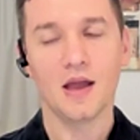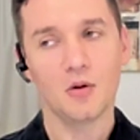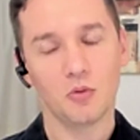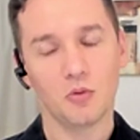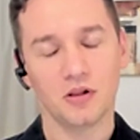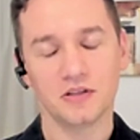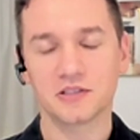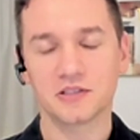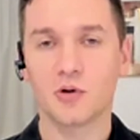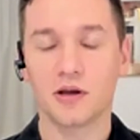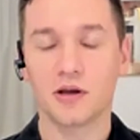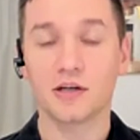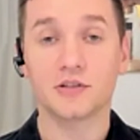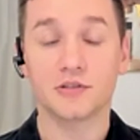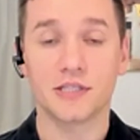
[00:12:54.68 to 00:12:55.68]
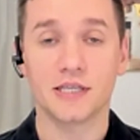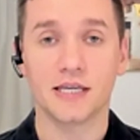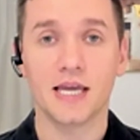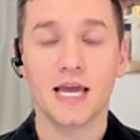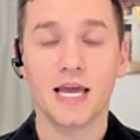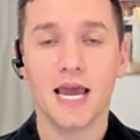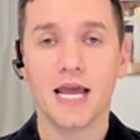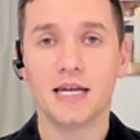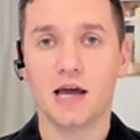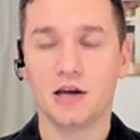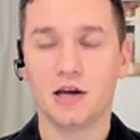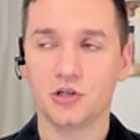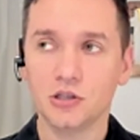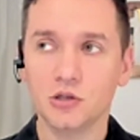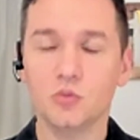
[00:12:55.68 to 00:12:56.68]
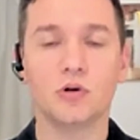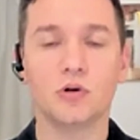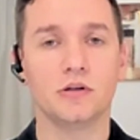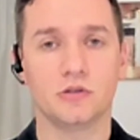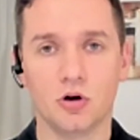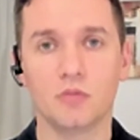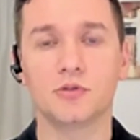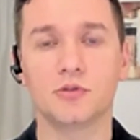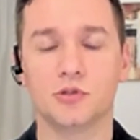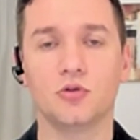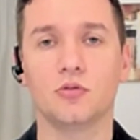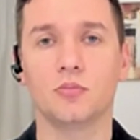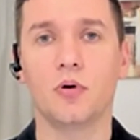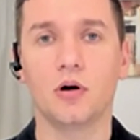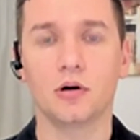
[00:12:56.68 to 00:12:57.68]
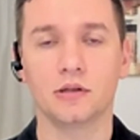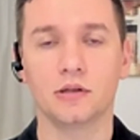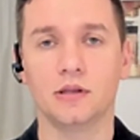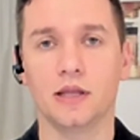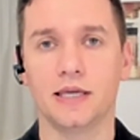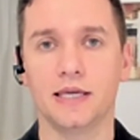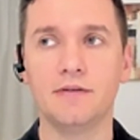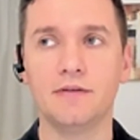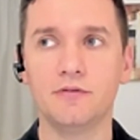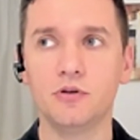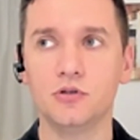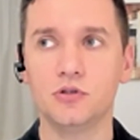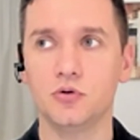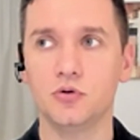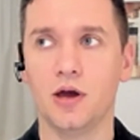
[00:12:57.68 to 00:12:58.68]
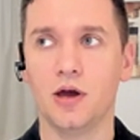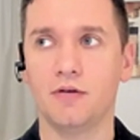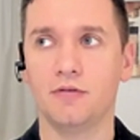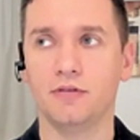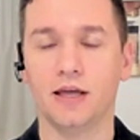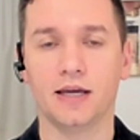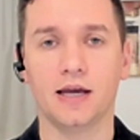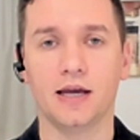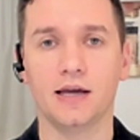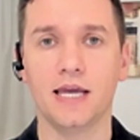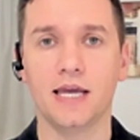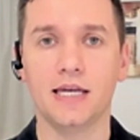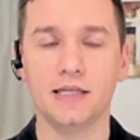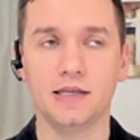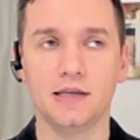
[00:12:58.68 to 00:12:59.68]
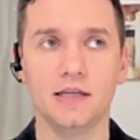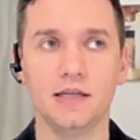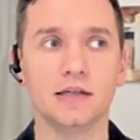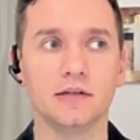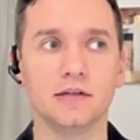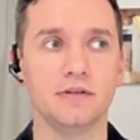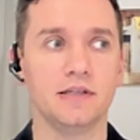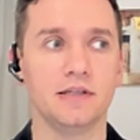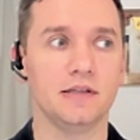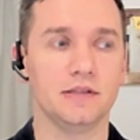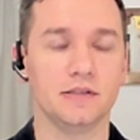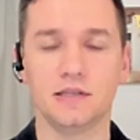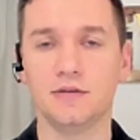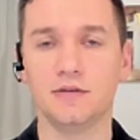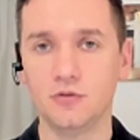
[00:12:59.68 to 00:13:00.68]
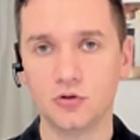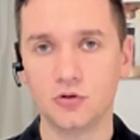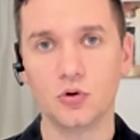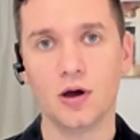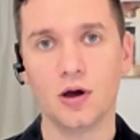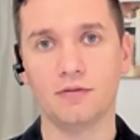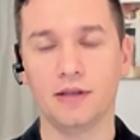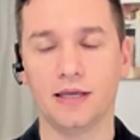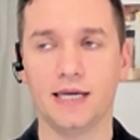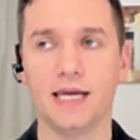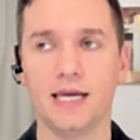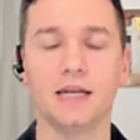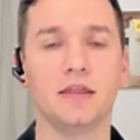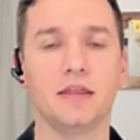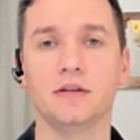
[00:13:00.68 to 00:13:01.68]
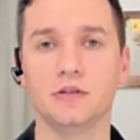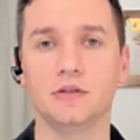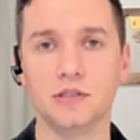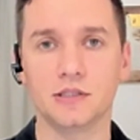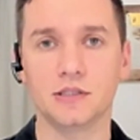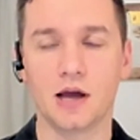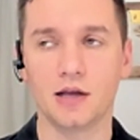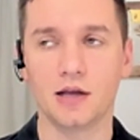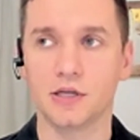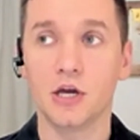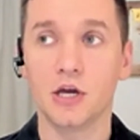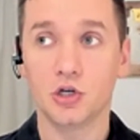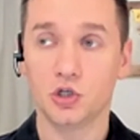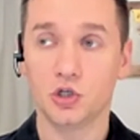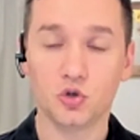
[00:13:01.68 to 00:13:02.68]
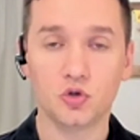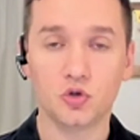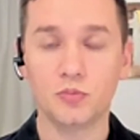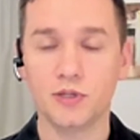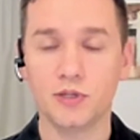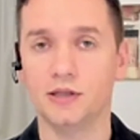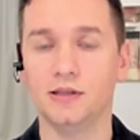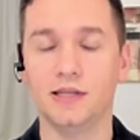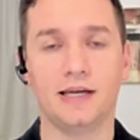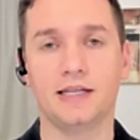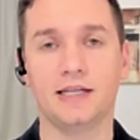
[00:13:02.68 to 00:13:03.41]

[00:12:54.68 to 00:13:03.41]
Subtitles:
Well, it's quite interesting. And actually, when it comes to your partner, like if you do have like any inconvenience, if you do have like anything to discuss, should you be like a